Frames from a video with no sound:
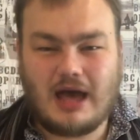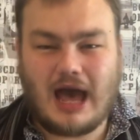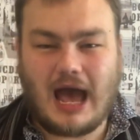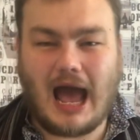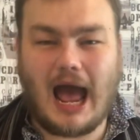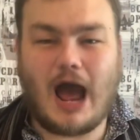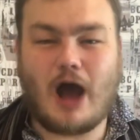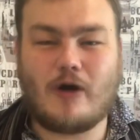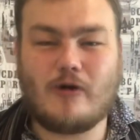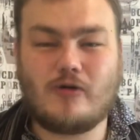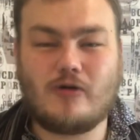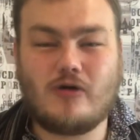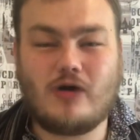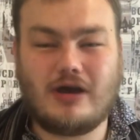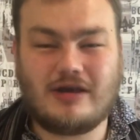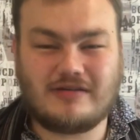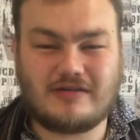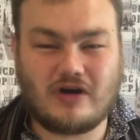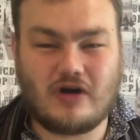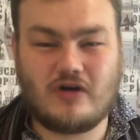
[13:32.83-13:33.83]

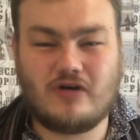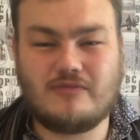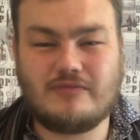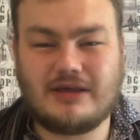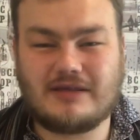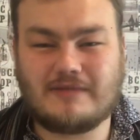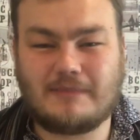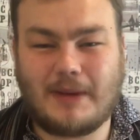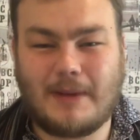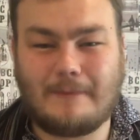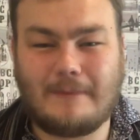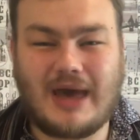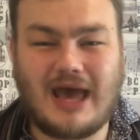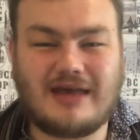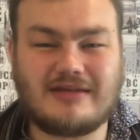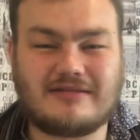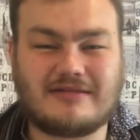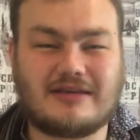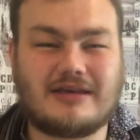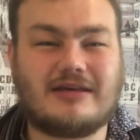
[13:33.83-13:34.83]
home is a bit
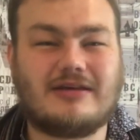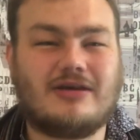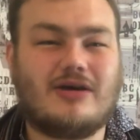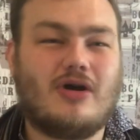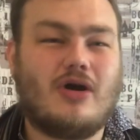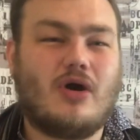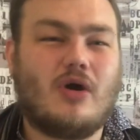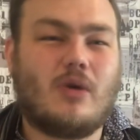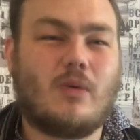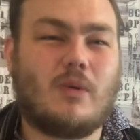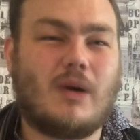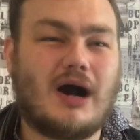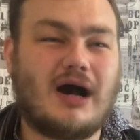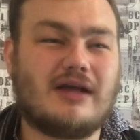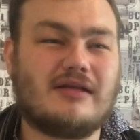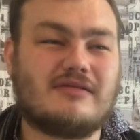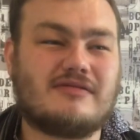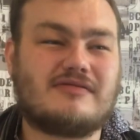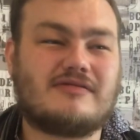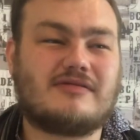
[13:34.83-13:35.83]
messy,
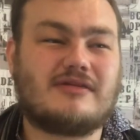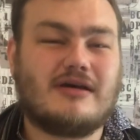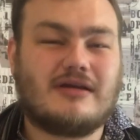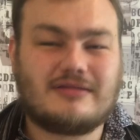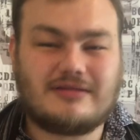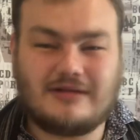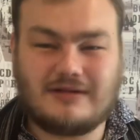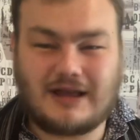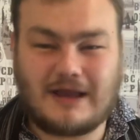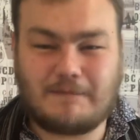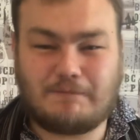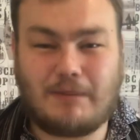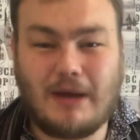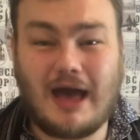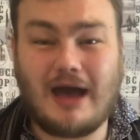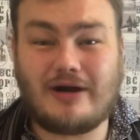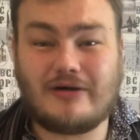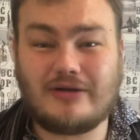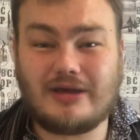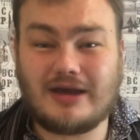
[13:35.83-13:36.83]
whilst the
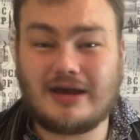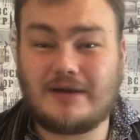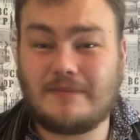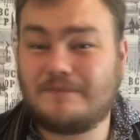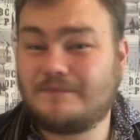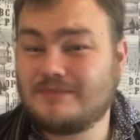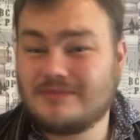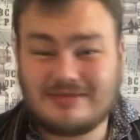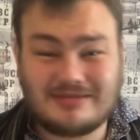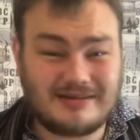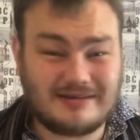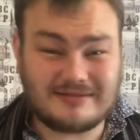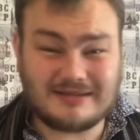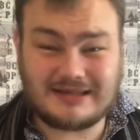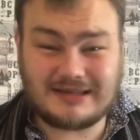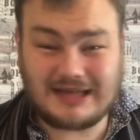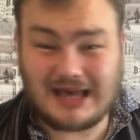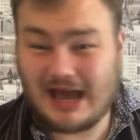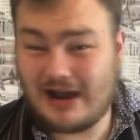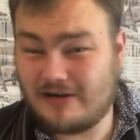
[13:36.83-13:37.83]
librarian
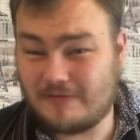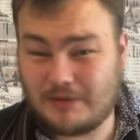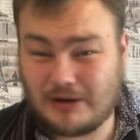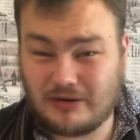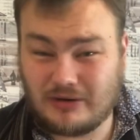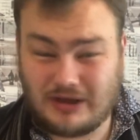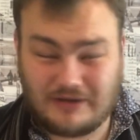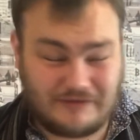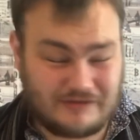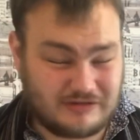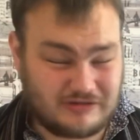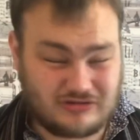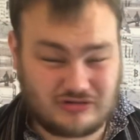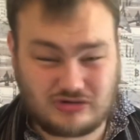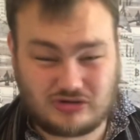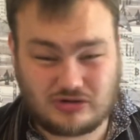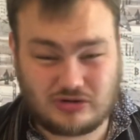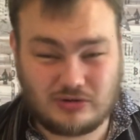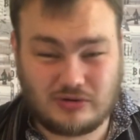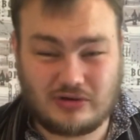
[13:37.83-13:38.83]
doesn't care about if it's
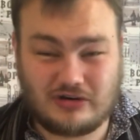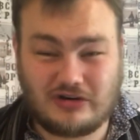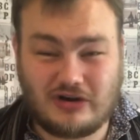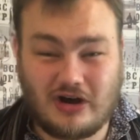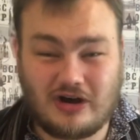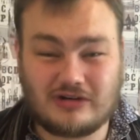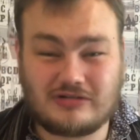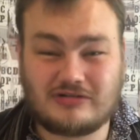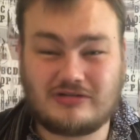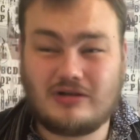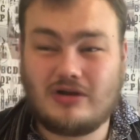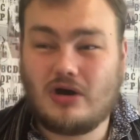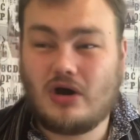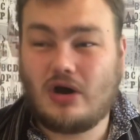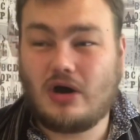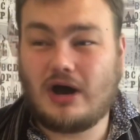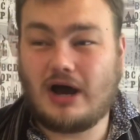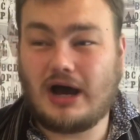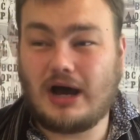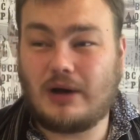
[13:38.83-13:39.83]
true or not,
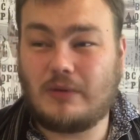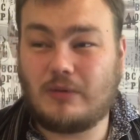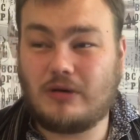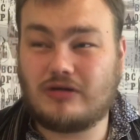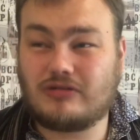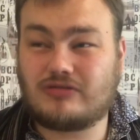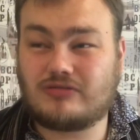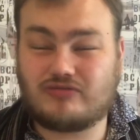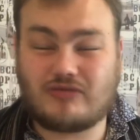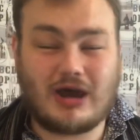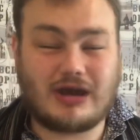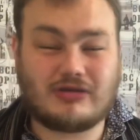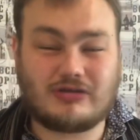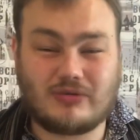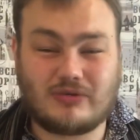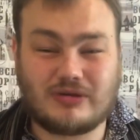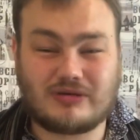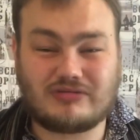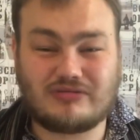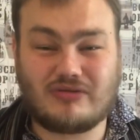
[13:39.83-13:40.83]
what's right
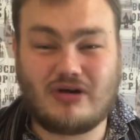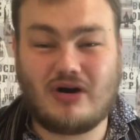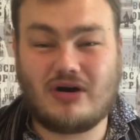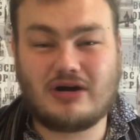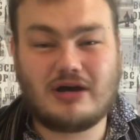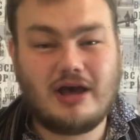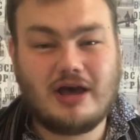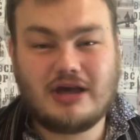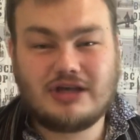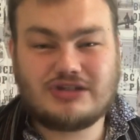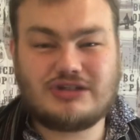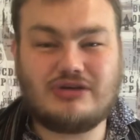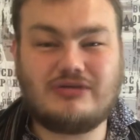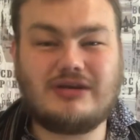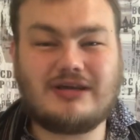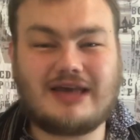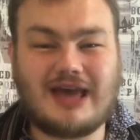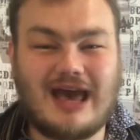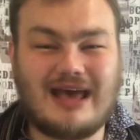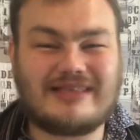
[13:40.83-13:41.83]
or what's wrong. She
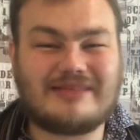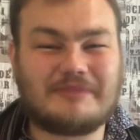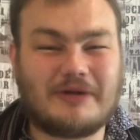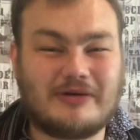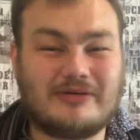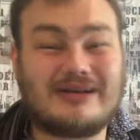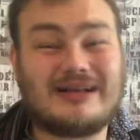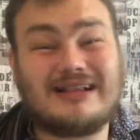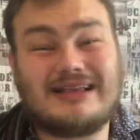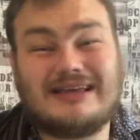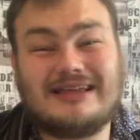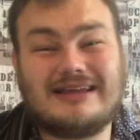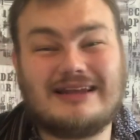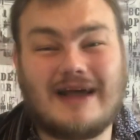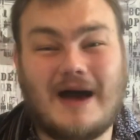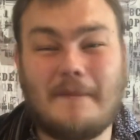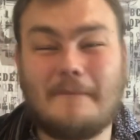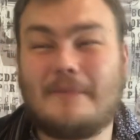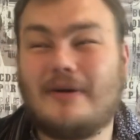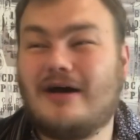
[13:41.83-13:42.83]
only cares about cleaning it
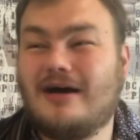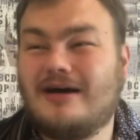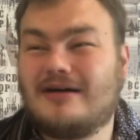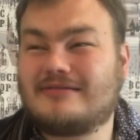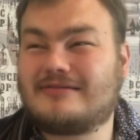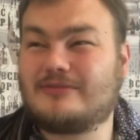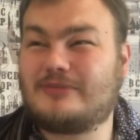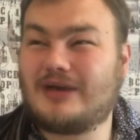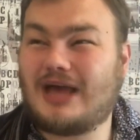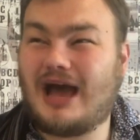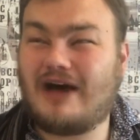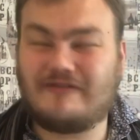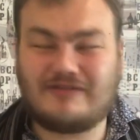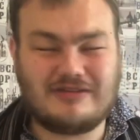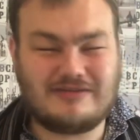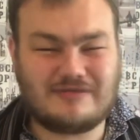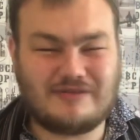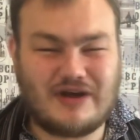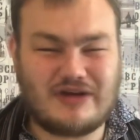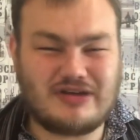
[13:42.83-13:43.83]
up. So we have
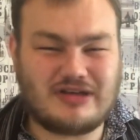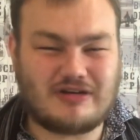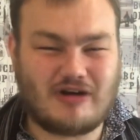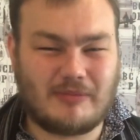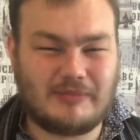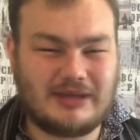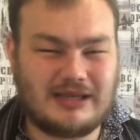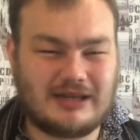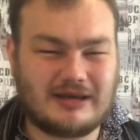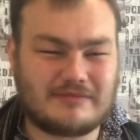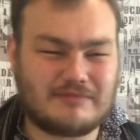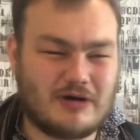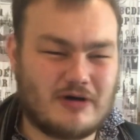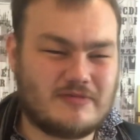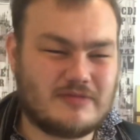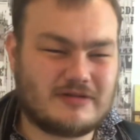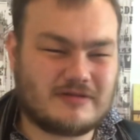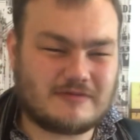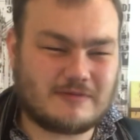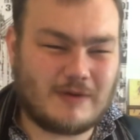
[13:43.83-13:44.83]
these very comedic
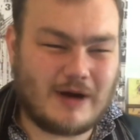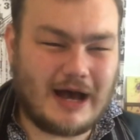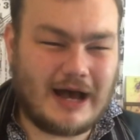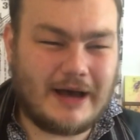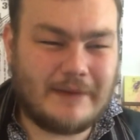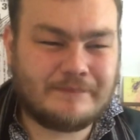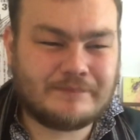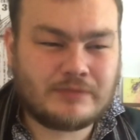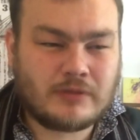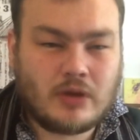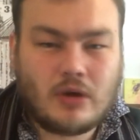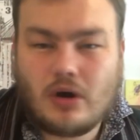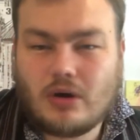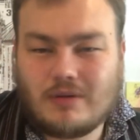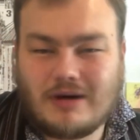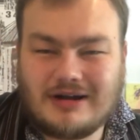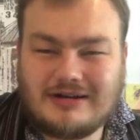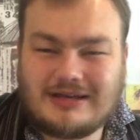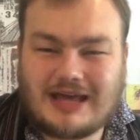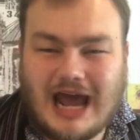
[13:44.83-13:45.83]
moments where
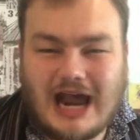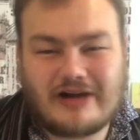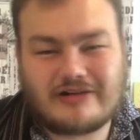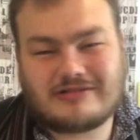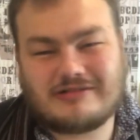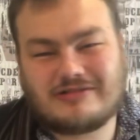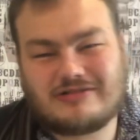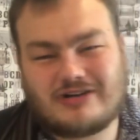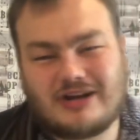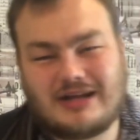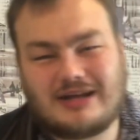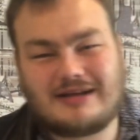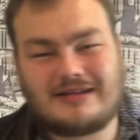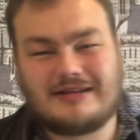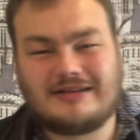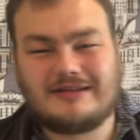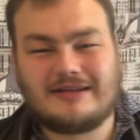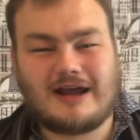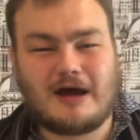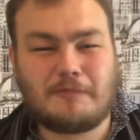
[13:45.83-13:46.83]
one character's trying to
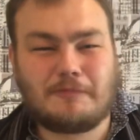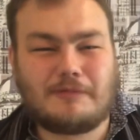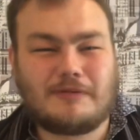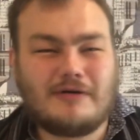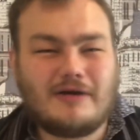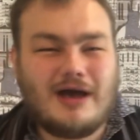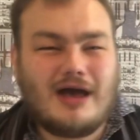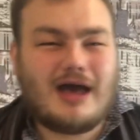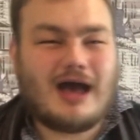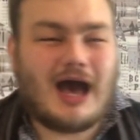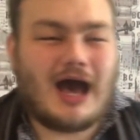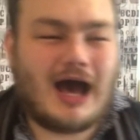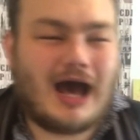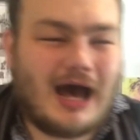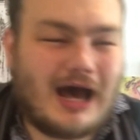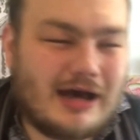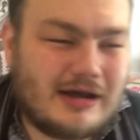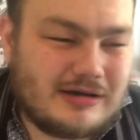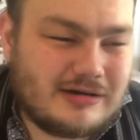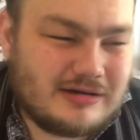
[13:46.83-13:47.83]
clean it up
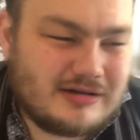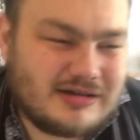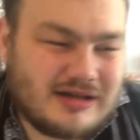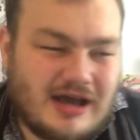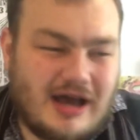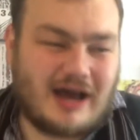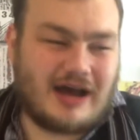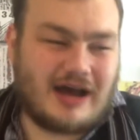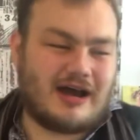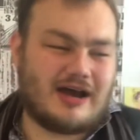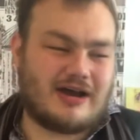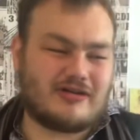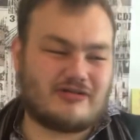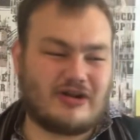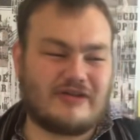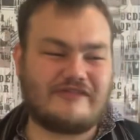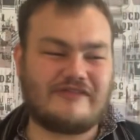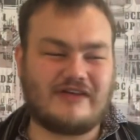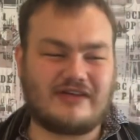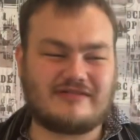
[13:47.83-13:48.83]
and
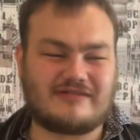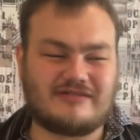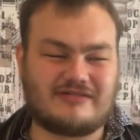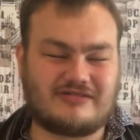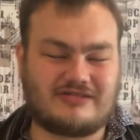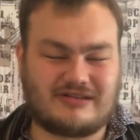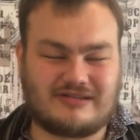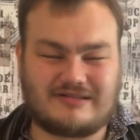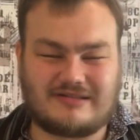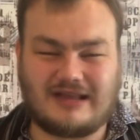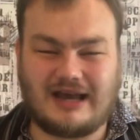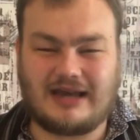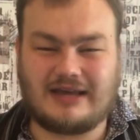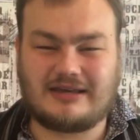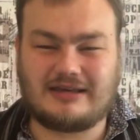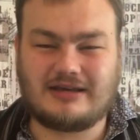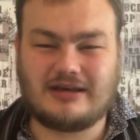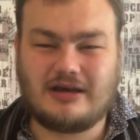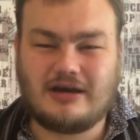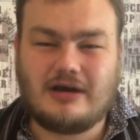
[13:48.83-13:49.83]
Griffith is just
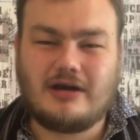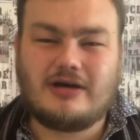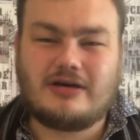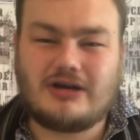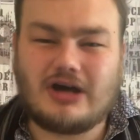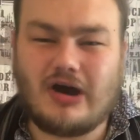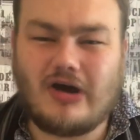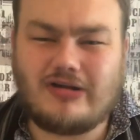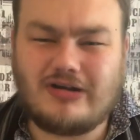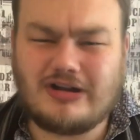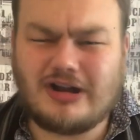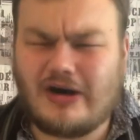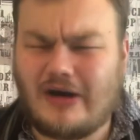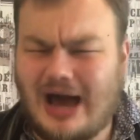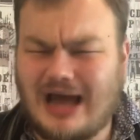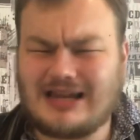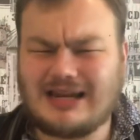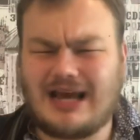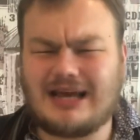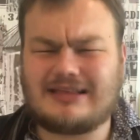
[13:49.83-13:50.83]
like, no,
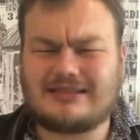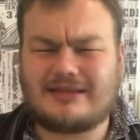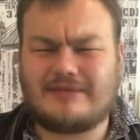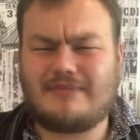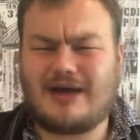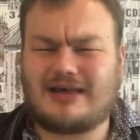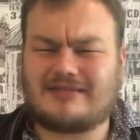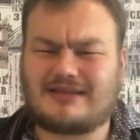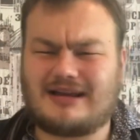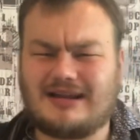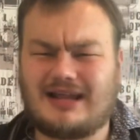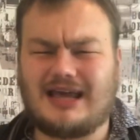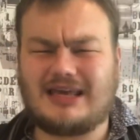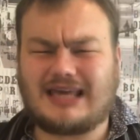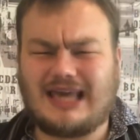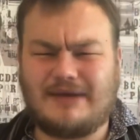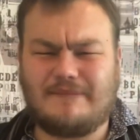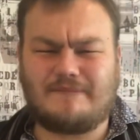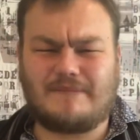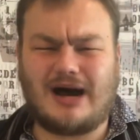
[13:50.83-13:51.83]
I like the mess. I
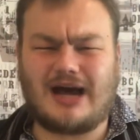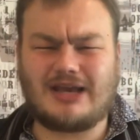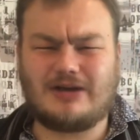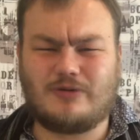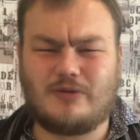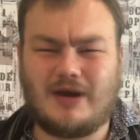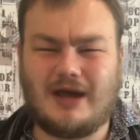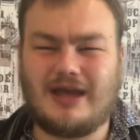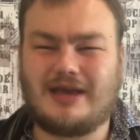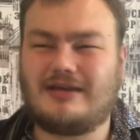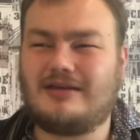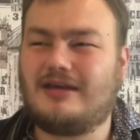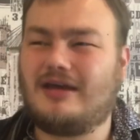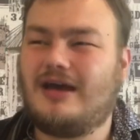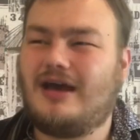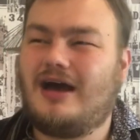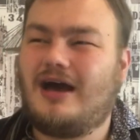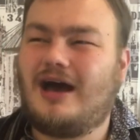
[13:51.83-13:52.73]
like it my way.